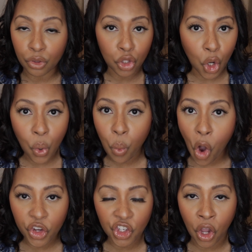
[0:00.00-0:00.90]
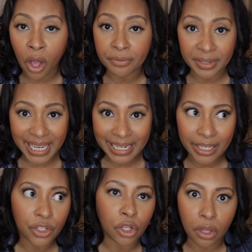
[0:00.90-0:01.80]
No wash off
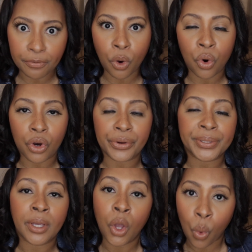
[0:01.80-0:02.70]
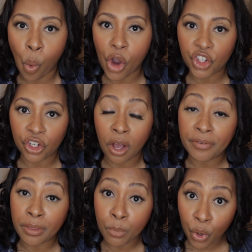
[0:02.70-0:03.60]
needed. You'll of course wash it
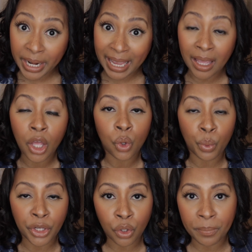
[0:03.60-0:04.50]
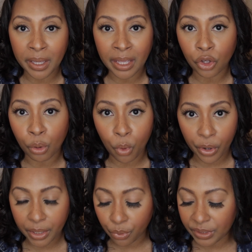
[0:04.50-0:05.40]
off in the morning when you begin your
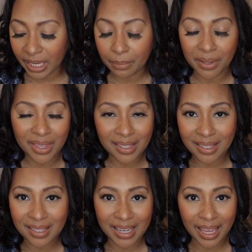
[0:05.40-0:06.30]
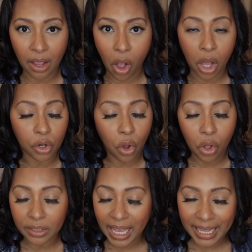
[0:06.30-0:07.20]
morning routine, but this is staying on
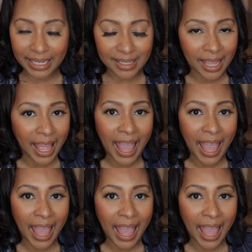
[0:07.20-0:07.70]
all night